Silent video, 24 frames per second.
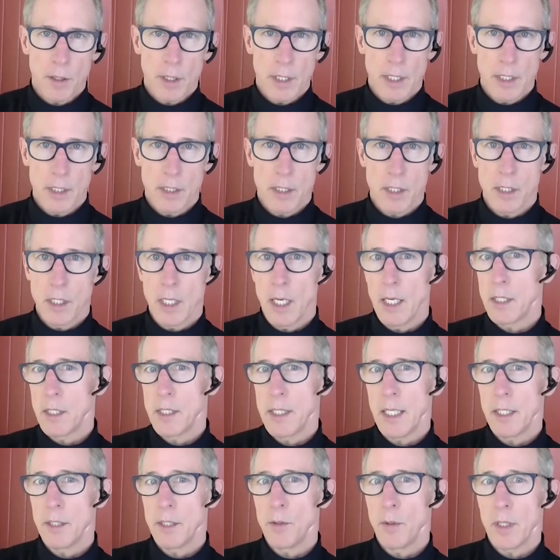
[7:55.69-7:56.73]
It's not
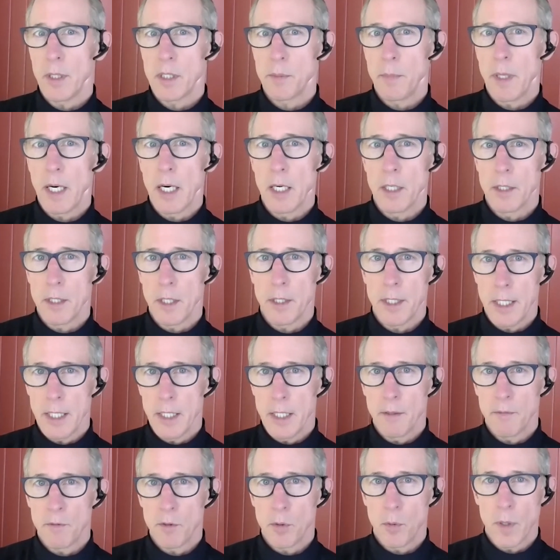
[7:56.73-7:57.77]
set to expire until the
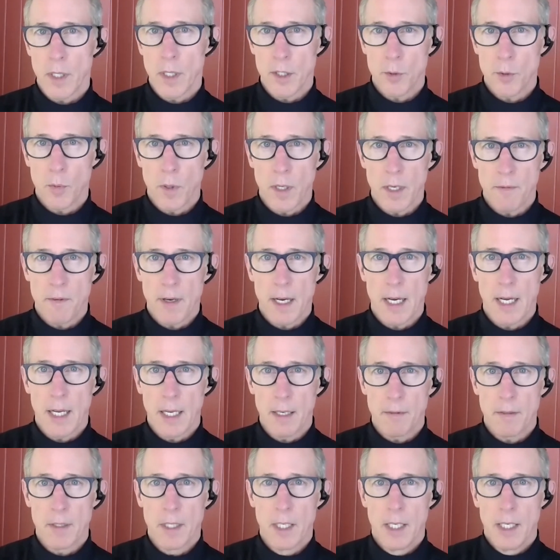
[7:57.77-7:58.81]
end of
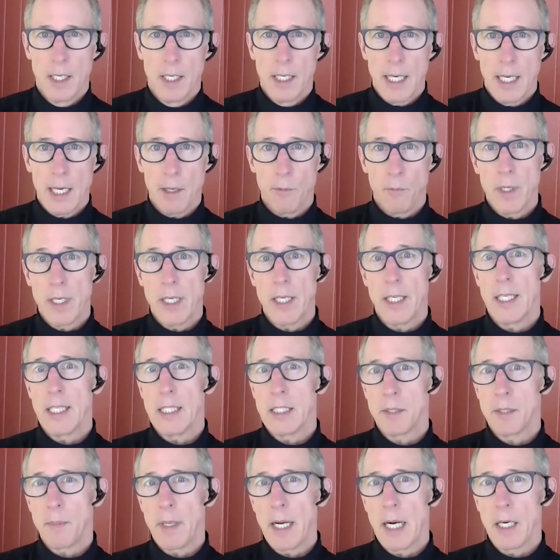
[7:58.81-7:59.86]
2025. And when it
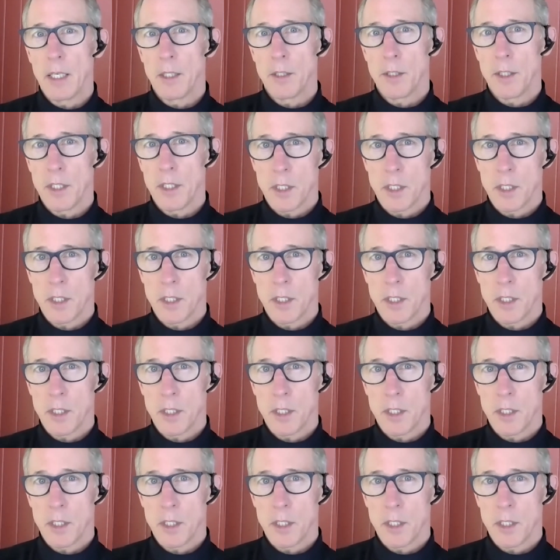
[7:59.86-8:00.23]
expires, it's